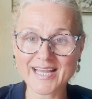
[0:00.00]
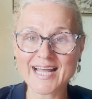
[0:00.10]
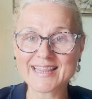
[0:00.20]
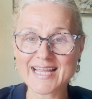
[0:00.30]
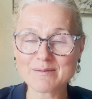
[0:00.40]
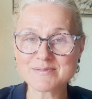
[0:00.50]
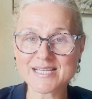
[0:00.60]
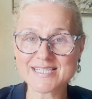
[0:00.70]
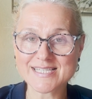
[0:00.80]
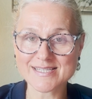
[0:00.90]
NAPs are
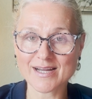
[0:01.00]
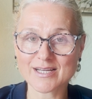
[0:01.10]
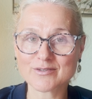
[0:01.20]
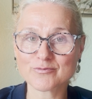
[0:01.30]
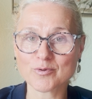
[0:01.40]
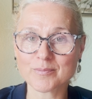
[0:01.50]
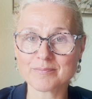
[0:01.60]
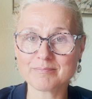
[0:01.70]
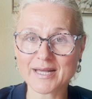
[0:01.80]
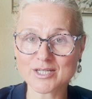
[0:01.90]
designed for
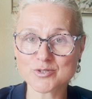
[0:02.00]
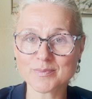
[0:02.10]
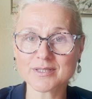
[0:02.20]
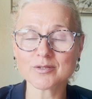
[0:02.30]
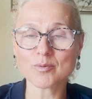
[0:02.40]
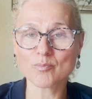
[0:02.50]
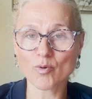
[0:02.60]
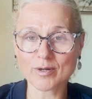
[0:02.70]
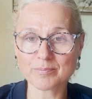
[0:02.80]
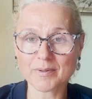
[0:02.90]
management,
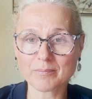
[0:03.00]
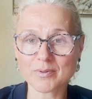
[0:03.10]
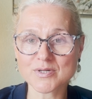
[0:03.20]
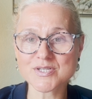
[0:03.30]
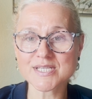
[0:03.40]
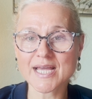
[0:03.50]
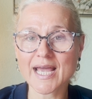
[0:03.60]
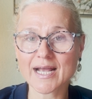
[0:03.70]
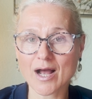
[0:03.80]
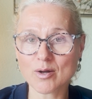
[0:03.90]
board members,
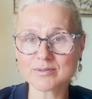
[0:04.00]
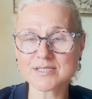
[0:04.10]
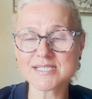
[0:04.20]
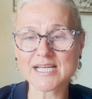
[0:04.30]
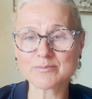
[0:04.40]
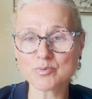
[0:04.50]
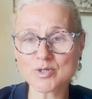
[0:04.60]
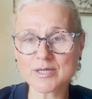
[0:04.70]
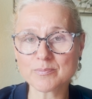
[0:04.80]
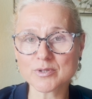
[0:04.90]
accountants, and
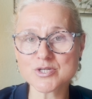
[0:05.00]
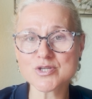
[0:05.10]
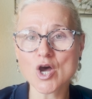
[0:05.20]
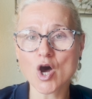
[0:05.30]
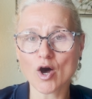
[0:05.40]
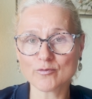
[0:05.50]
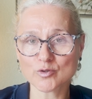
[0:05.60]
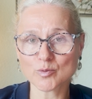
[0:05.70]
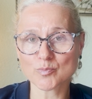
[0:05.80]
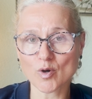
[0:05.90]
bookkeepers of
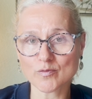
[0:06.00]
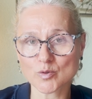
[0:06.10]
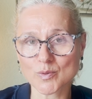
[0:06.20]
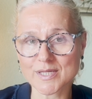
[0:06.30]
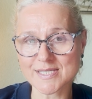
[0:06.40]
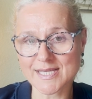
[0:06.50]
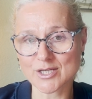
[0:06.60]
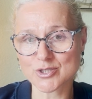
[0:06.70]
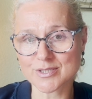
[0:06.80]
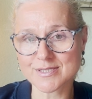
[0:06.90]
nonprofit
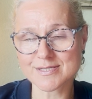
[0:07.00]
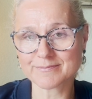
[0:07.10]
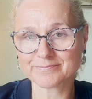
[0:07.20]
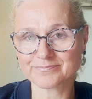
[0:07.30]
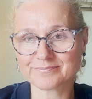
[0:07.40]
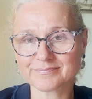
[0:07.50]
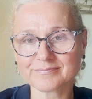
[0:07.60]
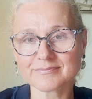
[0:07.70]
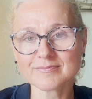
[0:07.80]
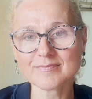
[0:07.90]
organizations.
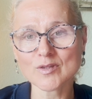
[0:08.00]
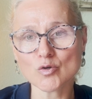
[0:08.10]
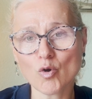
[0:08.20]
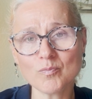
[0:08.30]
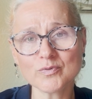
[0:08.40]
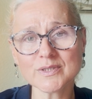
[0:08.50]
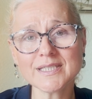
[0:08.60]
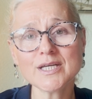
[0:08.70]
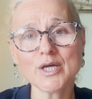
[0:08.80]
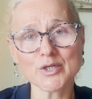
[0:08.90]

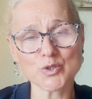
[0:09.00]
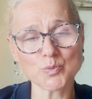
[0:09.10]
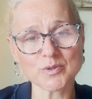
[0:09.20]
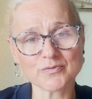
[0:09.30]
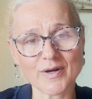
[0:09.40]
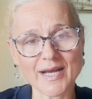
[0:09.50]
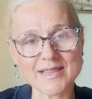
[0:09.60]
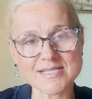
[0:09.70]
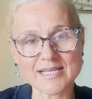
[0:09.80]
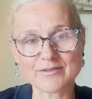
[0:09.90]
Hopefully, you will find
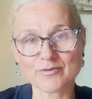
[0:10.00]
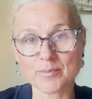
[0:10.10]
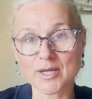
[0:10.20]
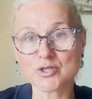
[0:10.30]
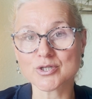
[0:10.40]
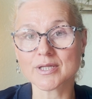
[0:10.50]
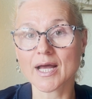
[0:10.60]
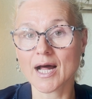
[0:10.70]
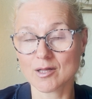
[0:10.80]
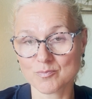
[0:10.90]
this information
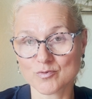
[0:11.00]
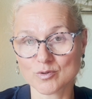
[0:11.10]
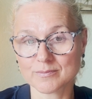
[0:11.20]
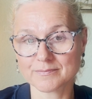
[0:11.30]
helpful.